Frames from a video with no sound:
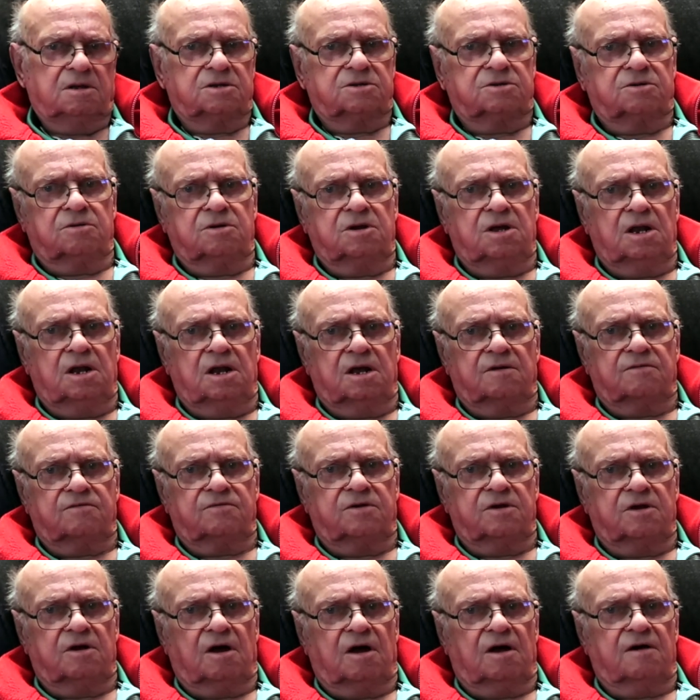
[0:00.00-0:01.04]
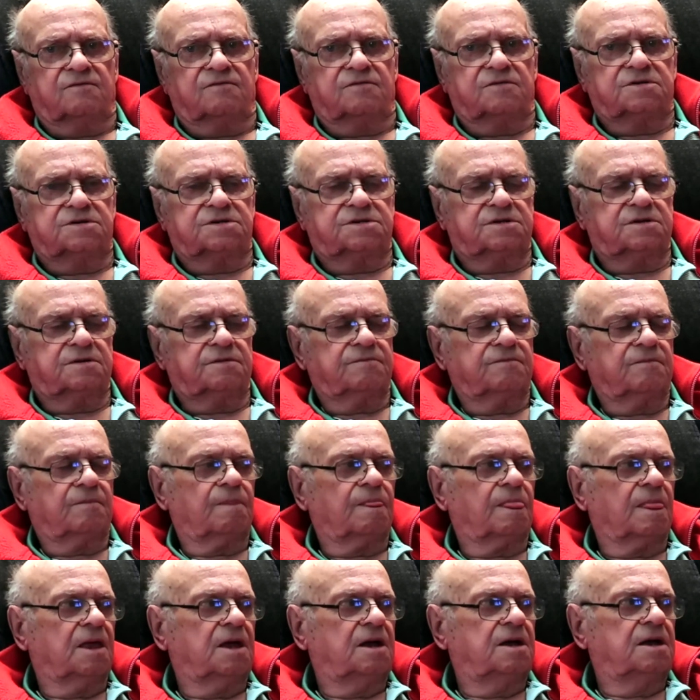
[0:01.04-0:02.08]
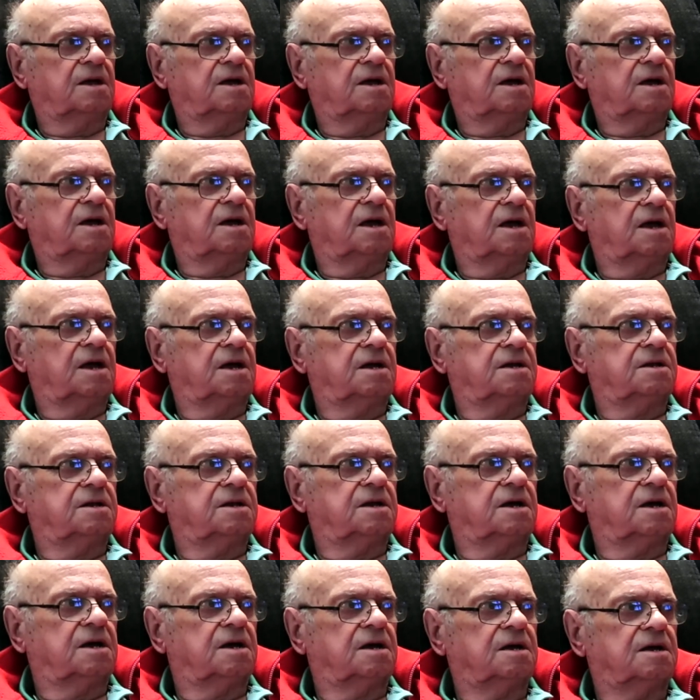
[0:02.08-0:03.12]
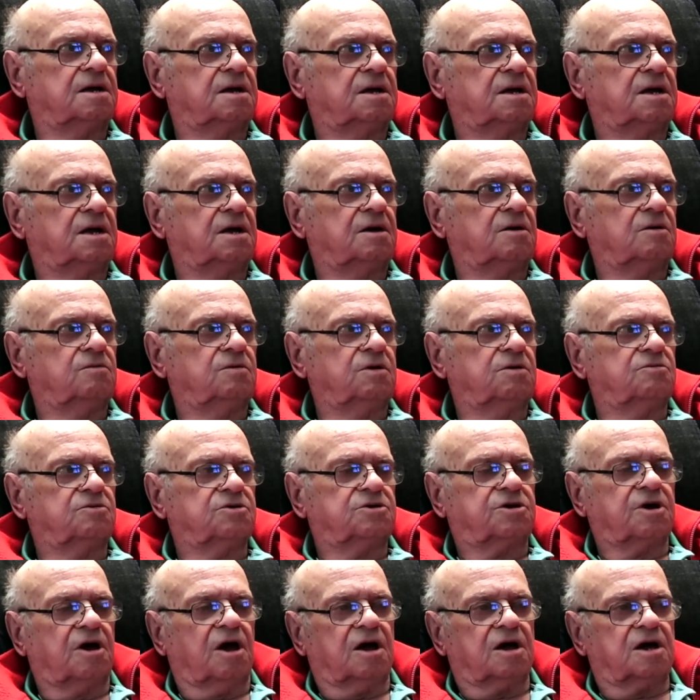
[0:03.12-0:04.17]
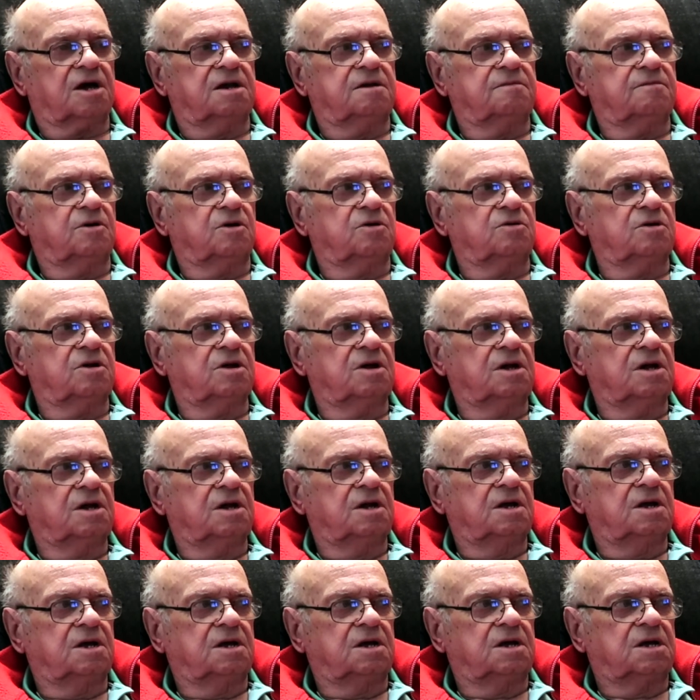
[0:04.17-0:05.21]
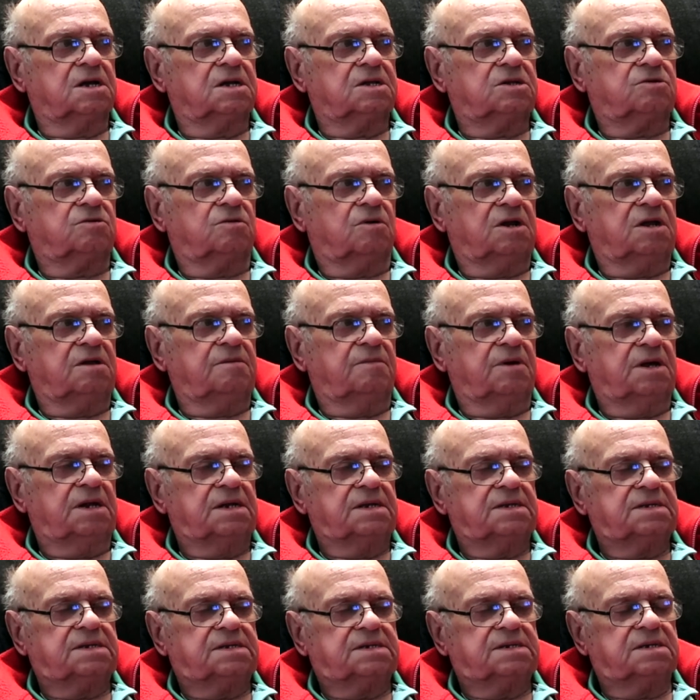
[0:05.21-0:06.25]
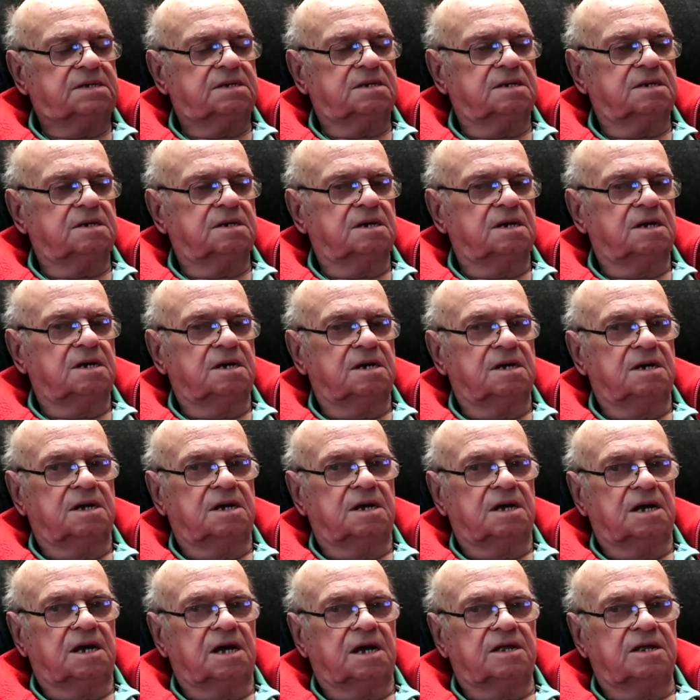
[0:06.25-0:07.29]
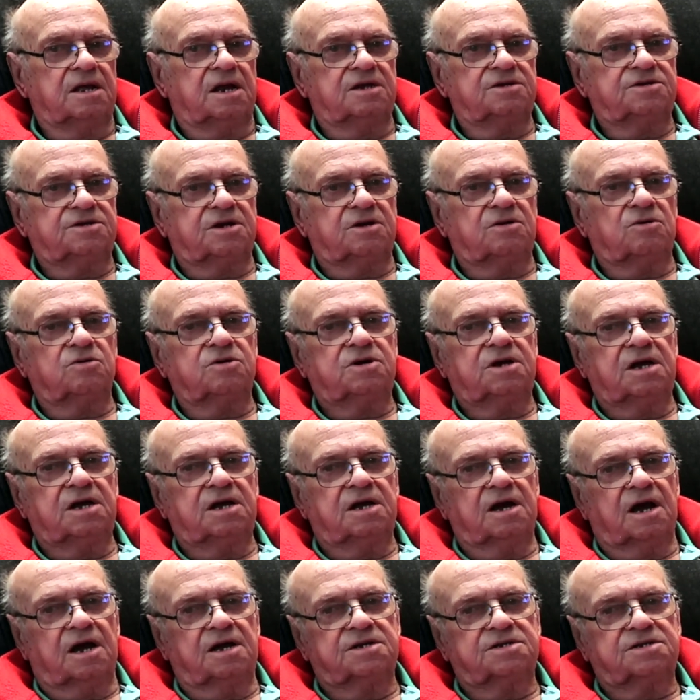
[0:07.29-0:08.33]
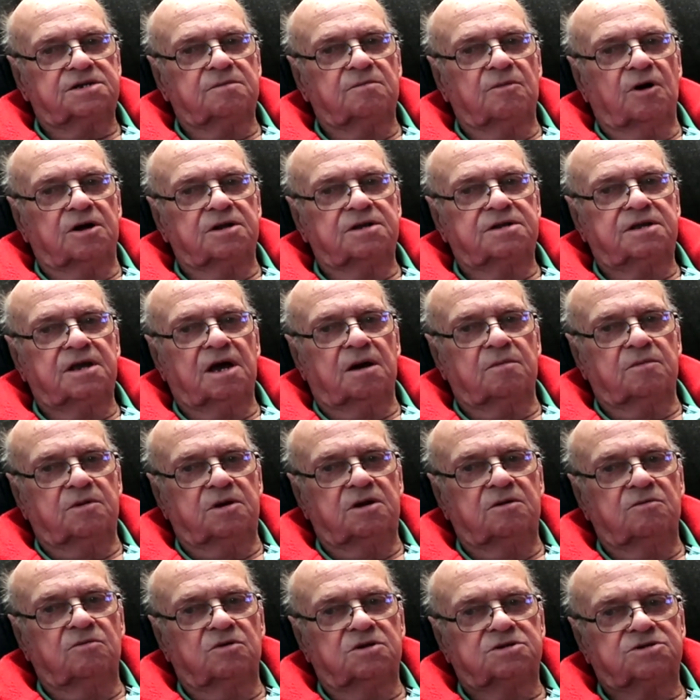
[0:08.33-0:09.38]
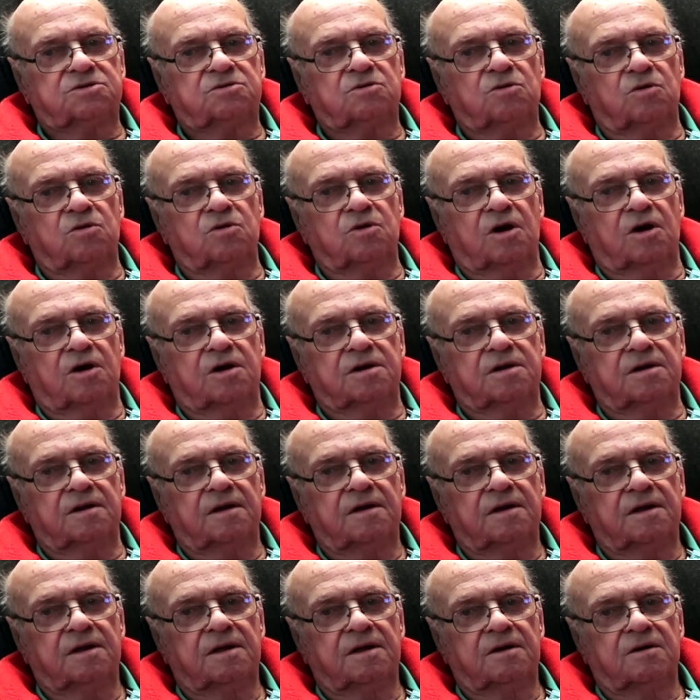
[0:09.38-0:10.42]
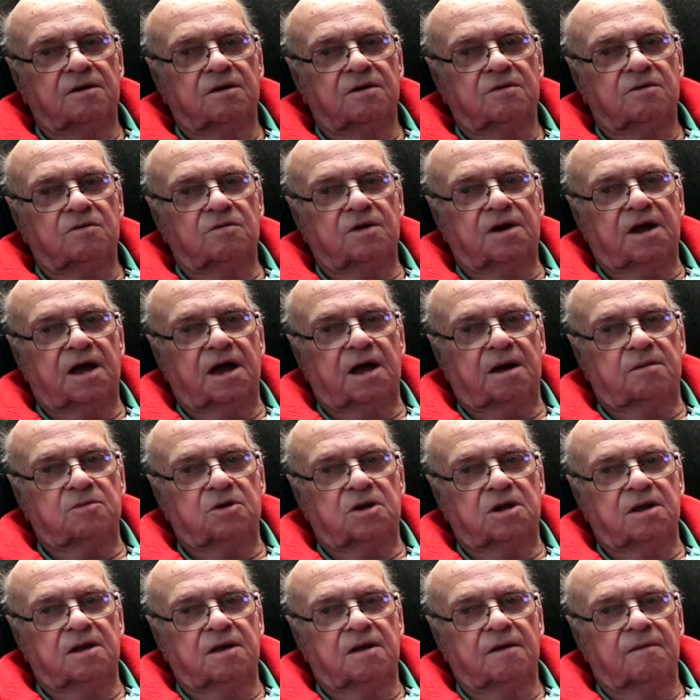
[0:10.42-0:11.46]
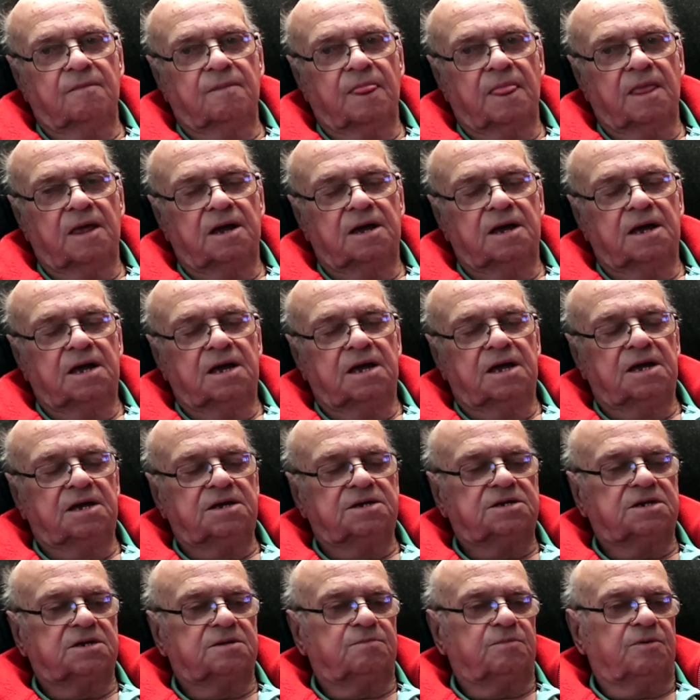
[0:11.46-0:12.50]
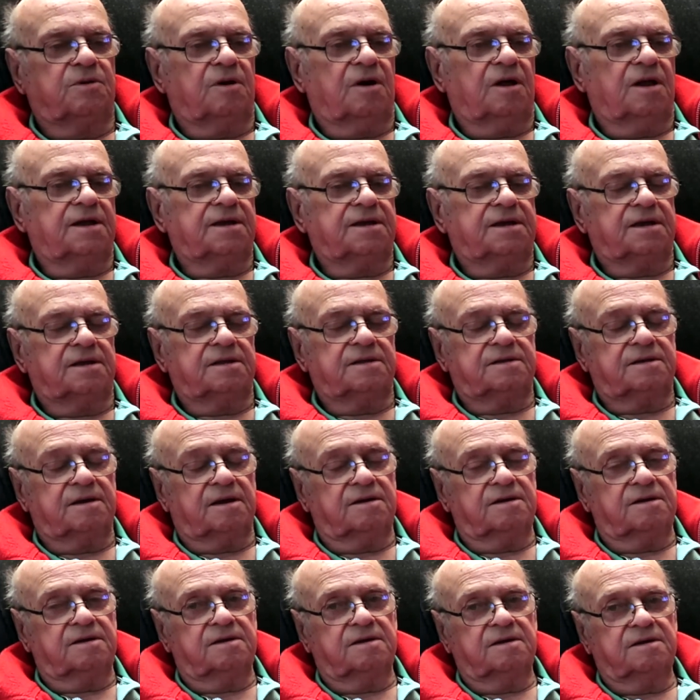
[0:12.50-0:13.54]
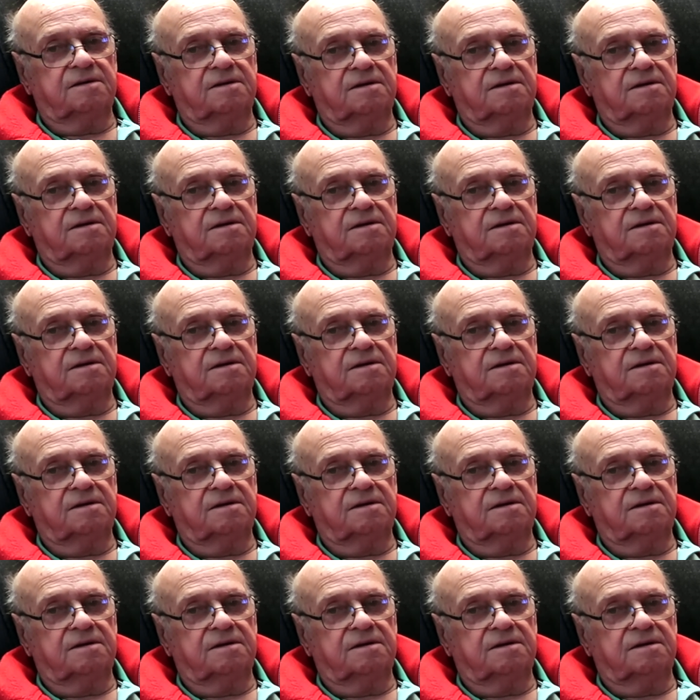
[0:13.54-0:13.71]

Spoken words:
So he left the office, and we were talking about 20 minutes. And then I said, okay, guys, come on, tell me what's going on. What happened? He says, Paul, I can't tell you.